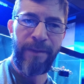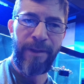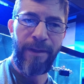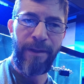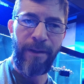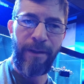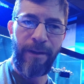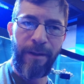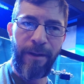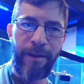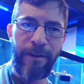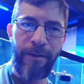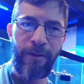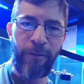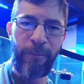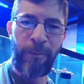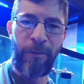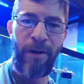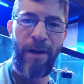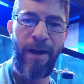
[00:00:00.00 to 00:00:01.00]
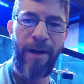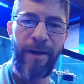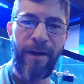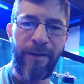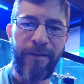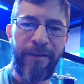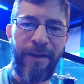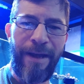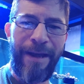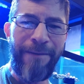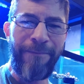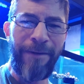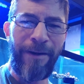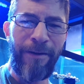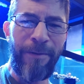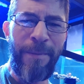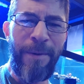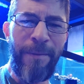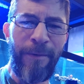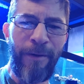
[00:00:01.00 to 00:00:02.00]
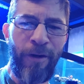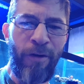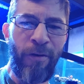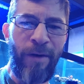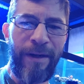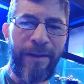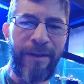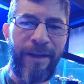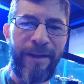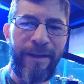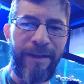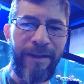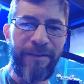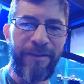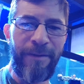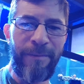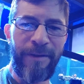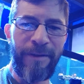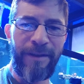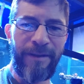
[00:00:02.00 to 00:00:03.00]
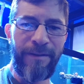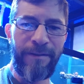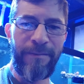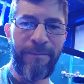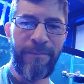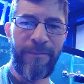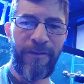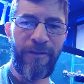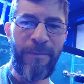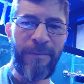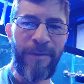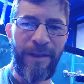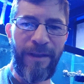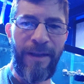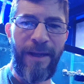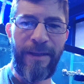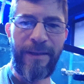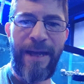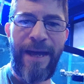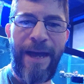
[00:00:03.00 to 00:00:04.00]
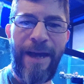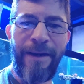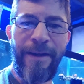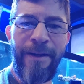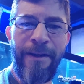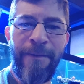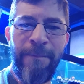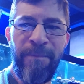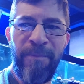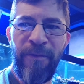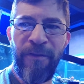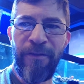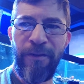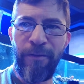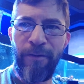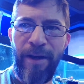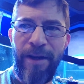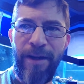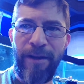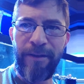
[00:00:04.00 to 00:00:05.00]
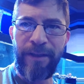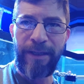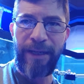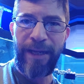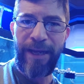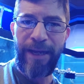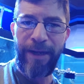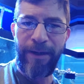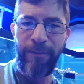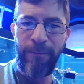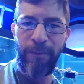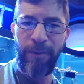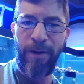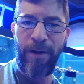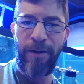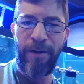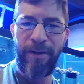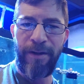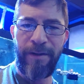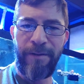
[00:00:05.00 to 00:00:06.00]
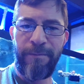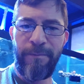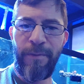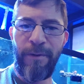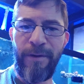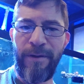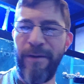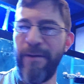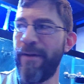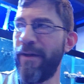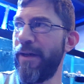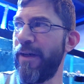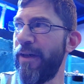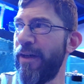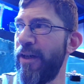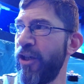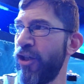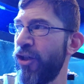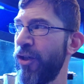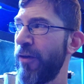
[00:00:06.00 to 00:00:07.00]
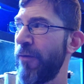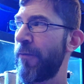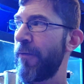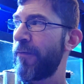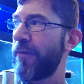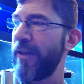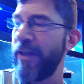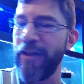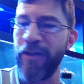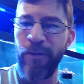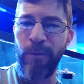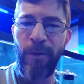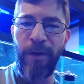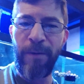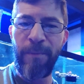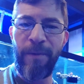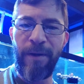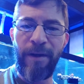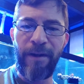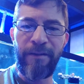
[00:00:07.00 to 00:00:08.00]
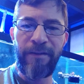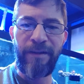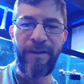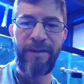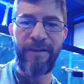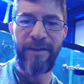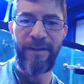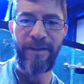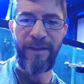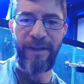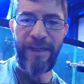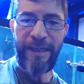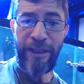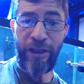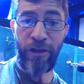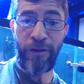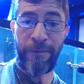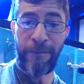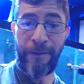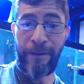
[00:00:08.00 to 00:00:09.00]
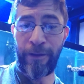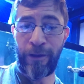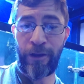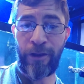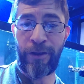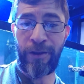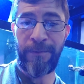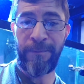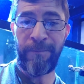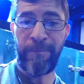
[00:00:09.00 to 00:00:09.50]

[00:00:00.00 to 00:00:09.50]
those products. If I remember correctly, I think it's something like that. So right out the gate, we're already putting an additional 15, 20 bucks into each fish